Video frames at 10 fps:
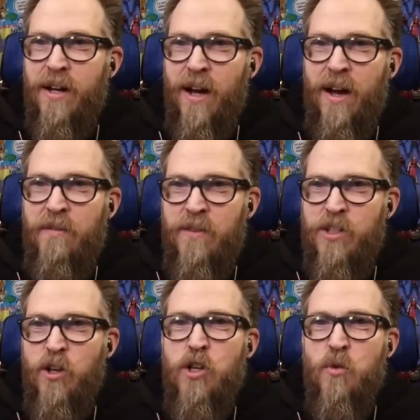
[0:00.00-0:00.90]
uh,
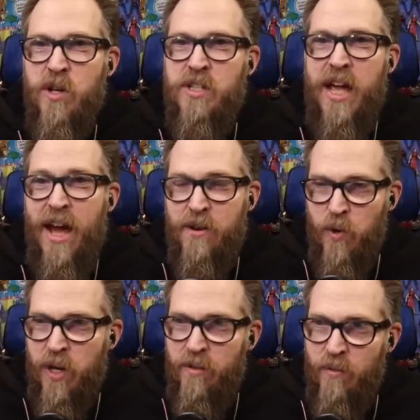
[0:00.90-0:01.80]
so you were sad
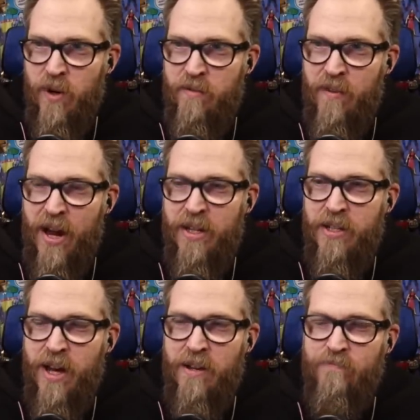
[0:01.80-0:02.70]
when when Vadic
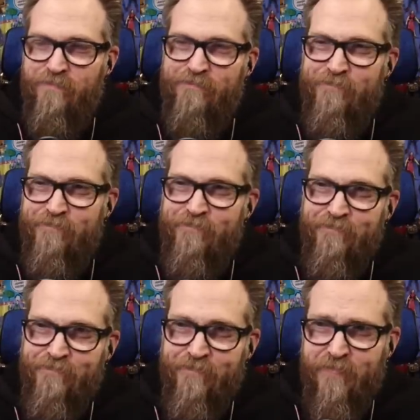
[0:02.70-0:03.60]
died. Mm,
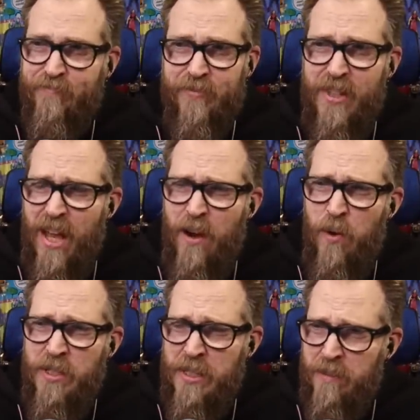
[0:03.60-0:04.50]
I
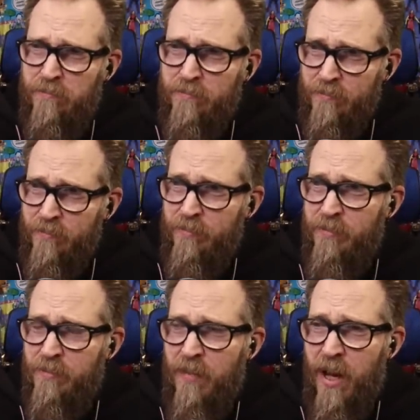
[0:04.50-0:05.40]
wasn't.
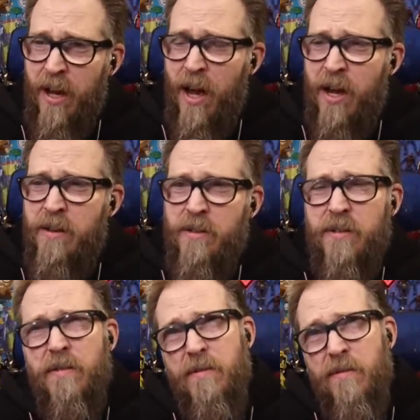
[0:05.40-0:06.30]
I I
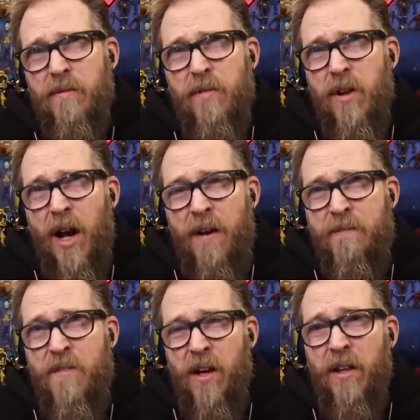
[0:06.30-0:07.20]
I
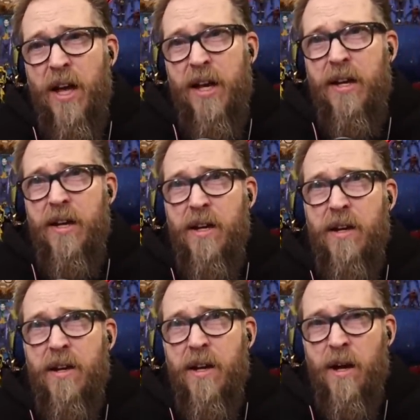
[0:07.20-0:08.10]
felt like
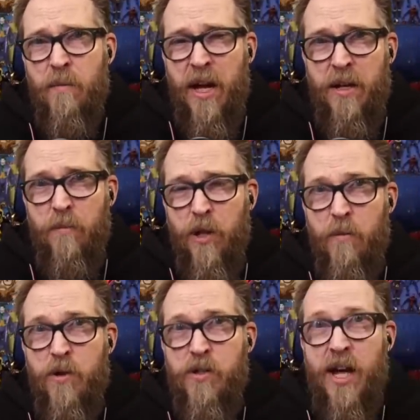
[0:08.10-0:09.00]
Amanda
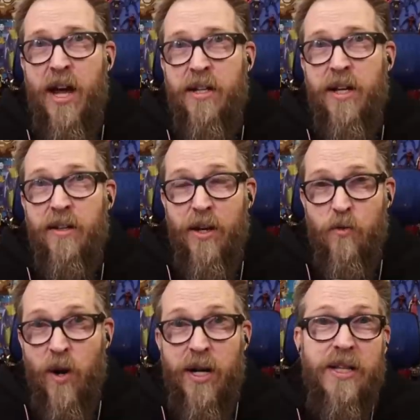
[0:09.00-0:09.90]
Plummer's acting
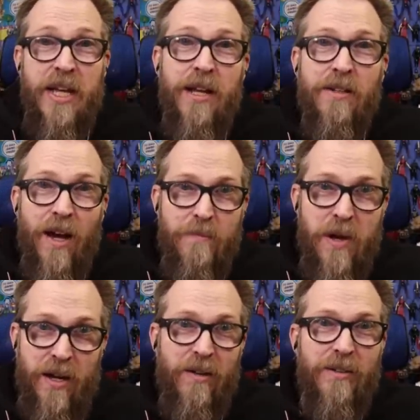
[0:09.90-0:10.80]
like right at the end got
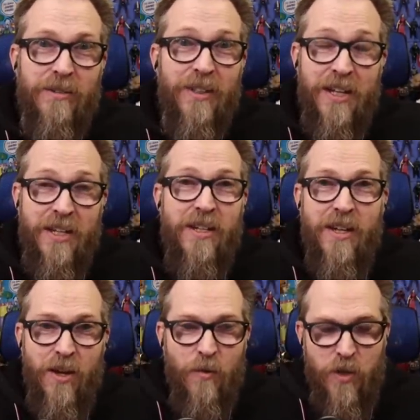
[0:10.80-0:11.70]
better. Like
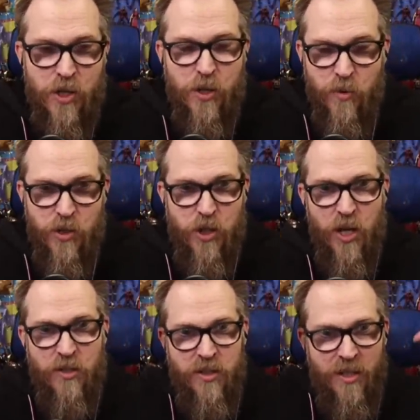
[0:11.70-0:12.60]
when she was
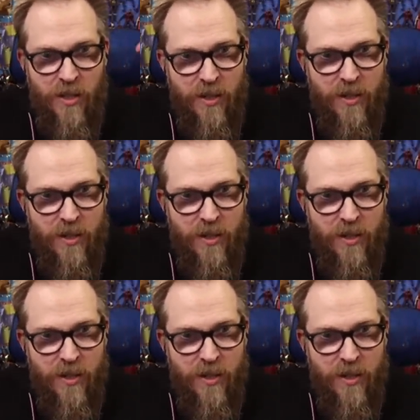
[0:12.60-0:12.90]
just